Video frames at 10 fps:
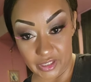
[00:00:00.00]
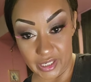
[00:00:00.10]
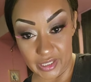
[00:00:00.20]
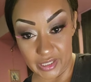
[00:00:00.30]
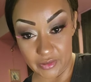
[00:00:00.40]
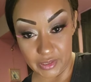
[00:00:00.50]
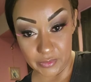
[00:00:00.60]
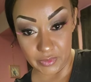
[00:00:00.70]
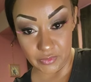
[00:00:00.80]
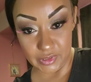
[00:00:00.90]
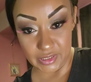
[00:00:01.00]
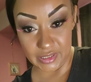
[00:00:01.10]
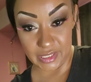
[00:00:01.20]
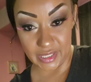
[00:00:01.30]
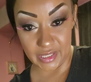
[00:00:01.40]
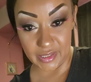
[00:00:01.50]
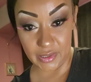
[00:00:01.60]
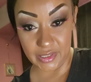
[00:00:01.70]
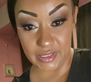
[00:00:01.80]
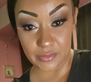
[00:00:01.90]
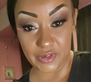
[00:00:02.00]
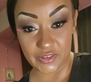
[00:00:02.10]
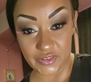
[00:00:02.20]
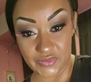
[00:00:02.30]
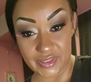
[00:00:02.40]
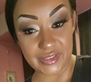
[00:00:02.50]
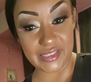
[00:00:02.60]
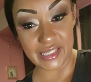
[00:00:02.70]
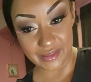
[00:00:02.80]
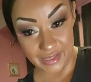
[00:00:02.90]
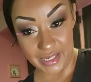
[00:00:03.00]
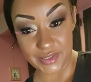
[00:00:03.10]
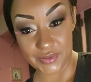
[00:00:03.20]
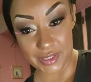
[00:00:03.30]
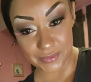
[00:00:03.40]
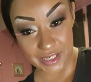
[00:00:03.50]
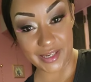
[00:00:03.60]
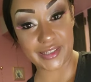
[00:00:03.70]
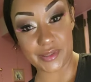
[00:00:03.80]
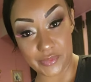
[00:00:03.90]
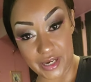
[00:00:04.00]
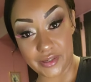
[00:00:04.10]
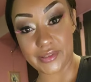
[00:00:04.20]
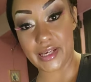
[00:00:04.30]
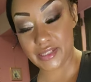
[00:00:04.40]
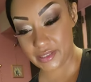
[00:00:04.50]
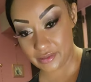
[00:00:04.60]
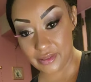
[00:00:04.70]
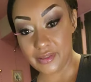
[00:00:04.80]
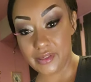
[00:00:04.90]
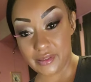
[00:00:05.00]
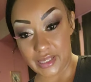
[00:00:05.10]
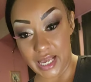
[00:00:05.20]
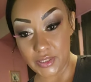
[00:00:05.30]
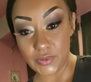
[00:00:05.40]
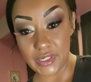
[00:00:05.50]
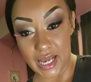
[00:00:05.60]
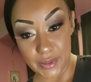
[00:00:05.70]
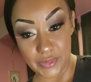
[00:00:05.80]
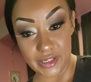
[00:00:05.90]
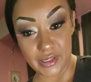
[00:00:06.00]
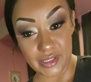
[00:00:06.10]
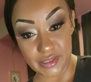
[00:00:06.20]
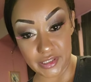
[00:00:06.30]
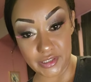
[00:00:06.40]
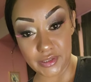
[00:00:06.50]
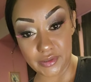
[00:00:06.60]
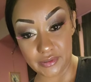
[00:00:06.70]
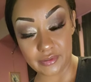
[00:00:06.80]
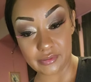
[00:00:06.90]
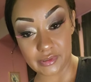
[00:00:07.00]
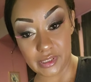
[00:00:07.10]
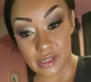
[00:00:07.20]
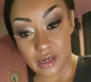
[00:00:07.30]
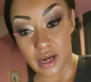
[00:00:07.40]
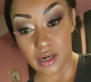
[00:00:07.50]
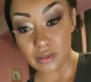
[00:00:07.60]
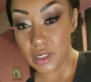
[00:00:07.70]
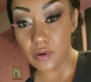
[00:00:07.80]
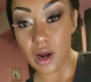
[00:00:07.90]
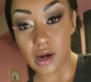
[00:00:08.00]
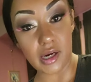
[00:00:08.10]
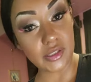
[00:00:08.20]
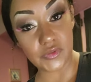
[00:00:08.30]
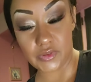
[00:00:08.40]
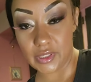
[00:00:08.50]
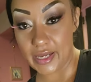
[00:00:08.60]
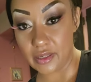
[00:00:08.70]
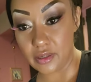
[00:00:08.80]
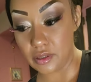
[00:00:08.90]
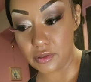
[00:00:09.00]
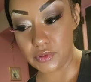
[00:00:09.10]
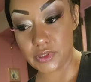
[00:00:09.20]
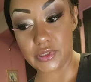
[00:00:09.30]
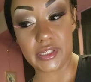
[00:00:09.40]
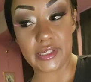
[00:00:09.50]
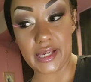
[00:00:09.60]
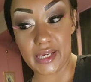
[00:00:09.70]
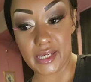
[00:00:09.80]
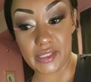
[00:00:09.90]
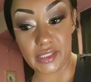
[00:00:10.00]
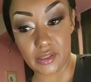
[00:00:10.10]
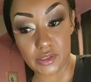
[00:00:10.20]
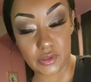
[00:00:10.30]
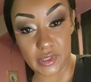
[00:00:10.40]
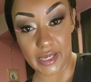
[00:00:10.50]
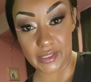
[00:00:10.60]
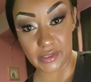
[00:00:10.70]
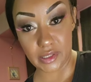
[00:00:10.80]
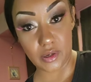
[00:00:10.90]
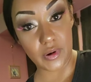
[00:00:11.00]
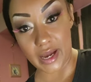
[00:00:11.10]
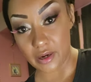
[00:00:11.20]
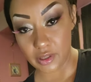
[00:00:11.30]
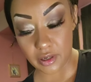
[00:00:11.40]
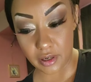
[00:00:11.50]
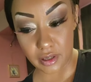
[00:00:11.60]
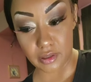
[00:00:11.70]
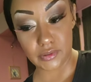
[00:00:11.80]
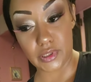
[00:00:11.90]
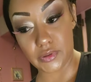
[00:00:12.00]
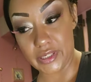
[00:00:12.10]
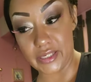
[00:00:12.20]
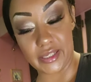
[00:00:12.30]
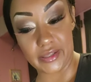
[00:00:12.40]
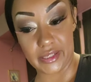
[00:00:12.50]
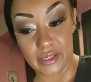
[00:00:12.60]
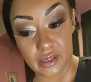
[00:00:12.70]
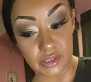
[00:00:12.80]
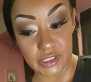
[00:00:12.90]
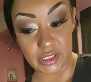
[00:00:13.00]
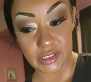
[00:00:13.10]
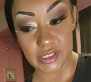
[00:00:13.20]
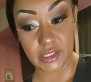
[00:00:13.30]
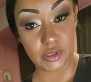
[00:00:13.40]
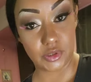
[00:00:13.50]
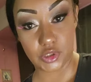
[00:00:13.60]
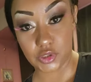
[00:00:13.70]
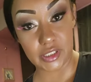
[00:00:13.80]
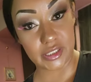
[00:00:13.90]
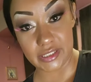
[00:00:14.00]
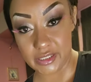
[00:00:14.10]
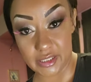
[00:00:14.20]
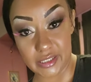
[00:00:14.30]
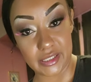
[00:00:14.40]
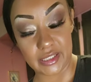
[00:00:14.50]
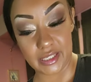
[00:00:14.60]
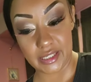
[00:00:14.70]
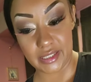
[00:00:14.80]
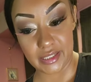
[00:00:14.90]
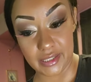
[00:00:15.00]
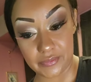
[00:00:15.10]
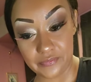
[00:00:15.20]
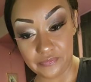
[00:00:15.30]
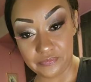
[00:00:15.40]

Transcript: I eat healthy, but once a day it could see both. See, that's what I'm talking about. That's what I be on too. I'll go hard for like a whole 30 days. I'll do like no alcohol, no anything. I'll just do strictly clean eating.